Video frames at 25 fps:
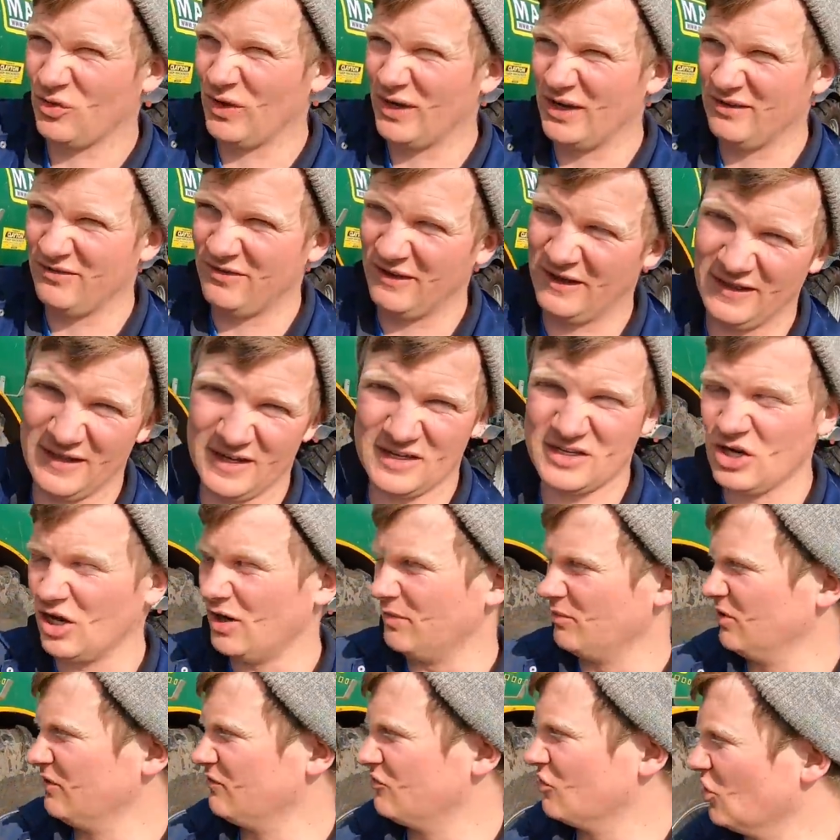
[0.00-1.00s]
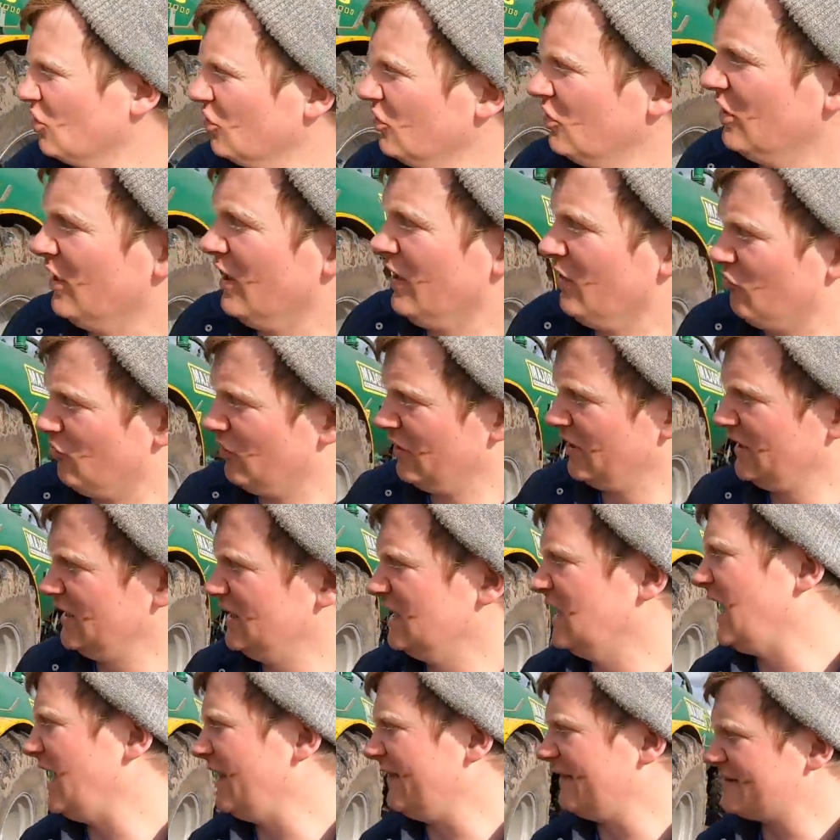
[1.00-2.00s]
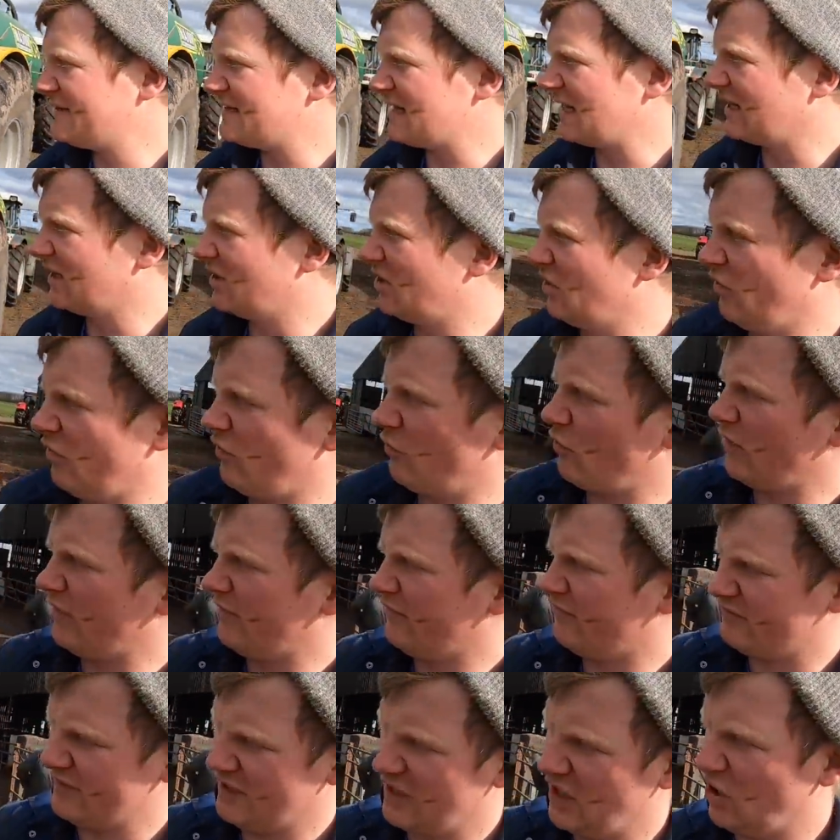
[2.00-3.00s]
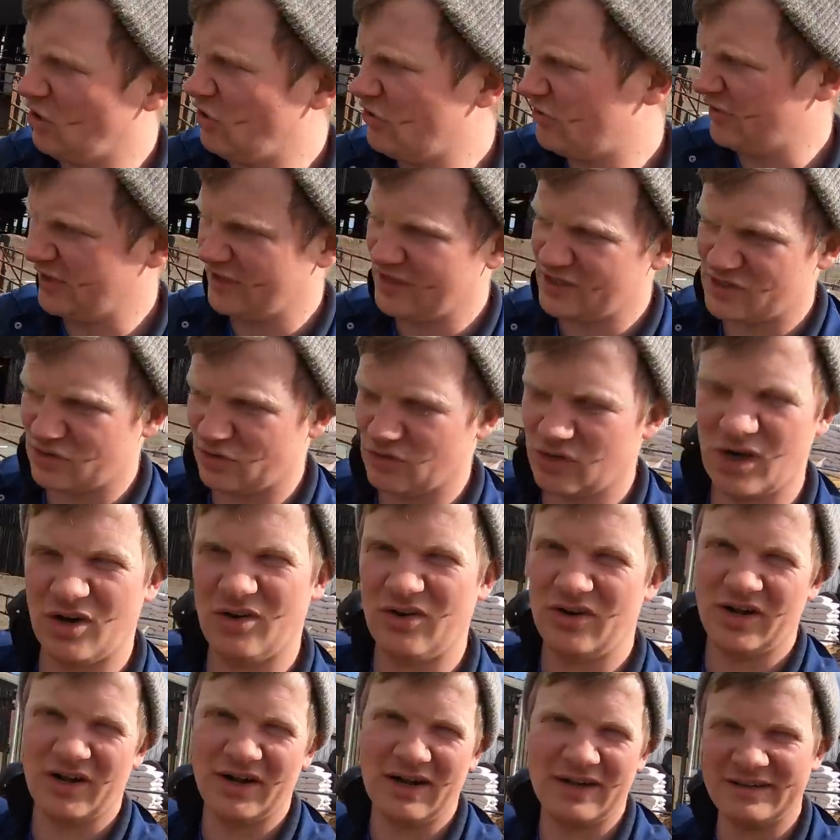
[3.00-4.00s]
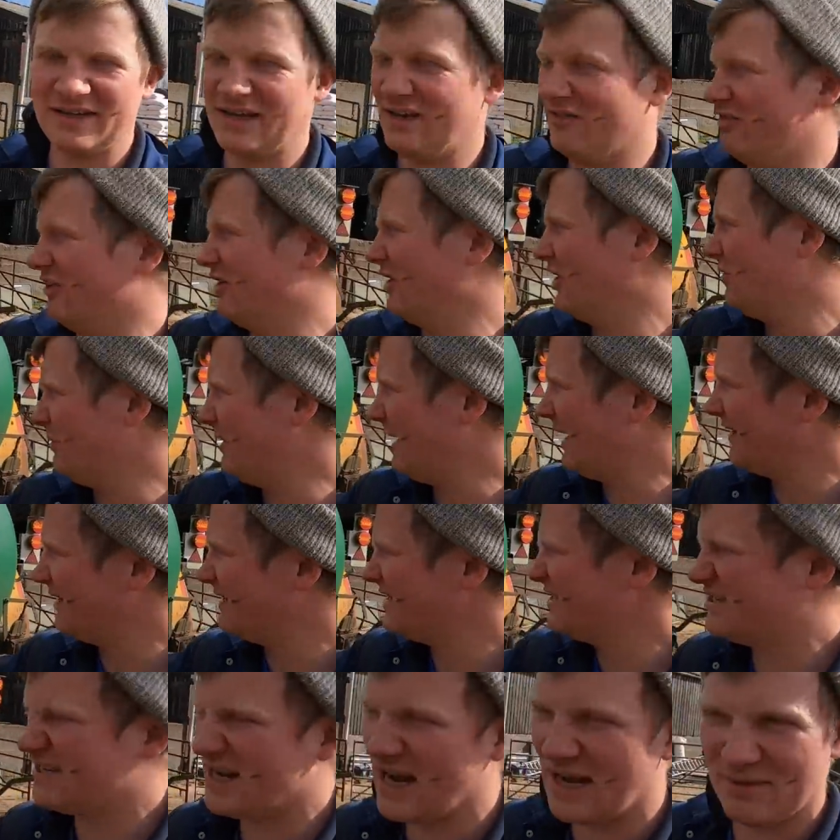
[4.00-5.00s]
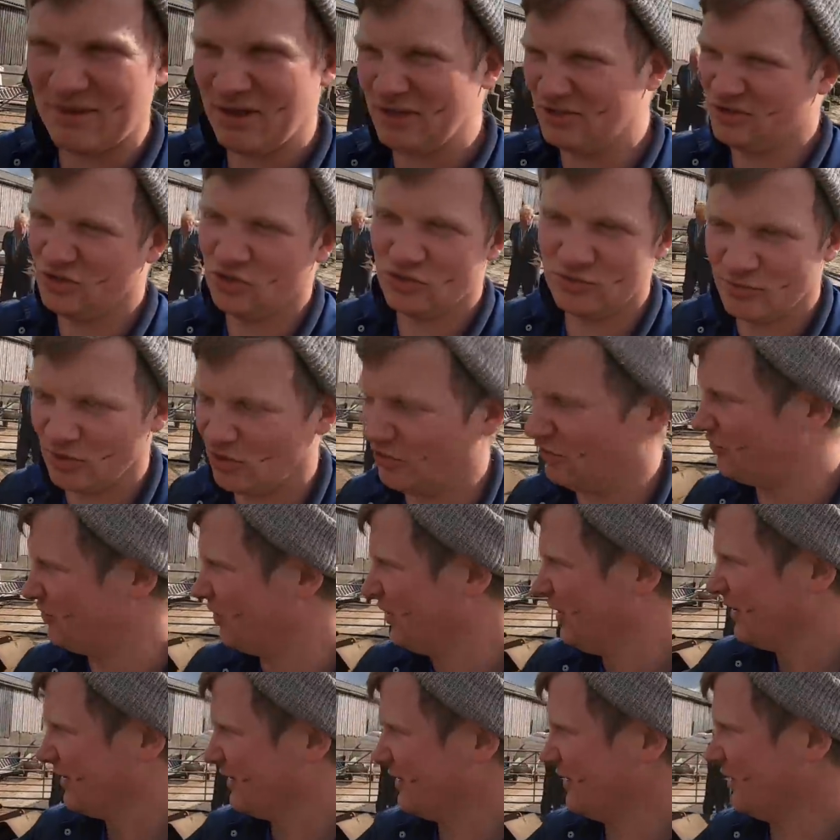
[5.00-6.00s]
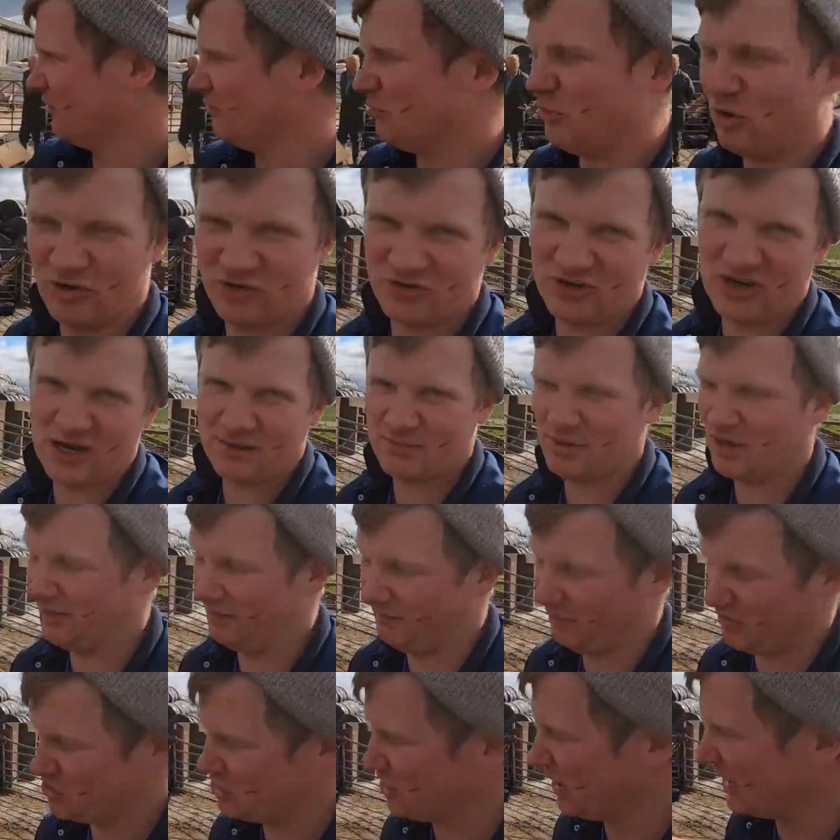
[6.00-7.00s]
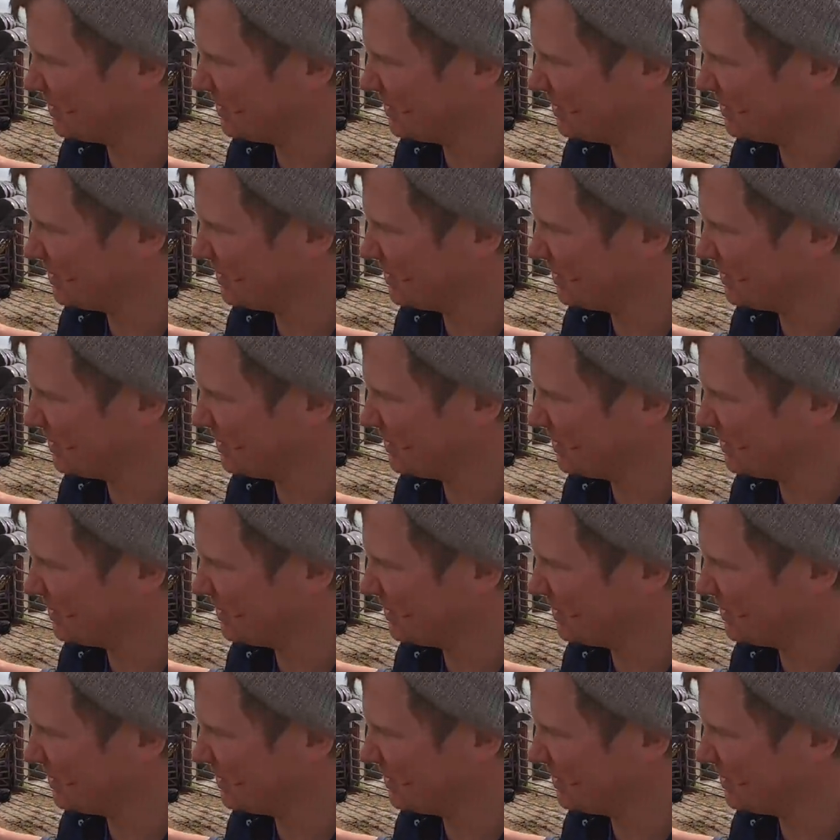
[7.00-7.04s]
you've hit the top, you've done. Really like this tanker with little things that were going on. I did a video about it, didn't chat about too much. I was more excited about it with my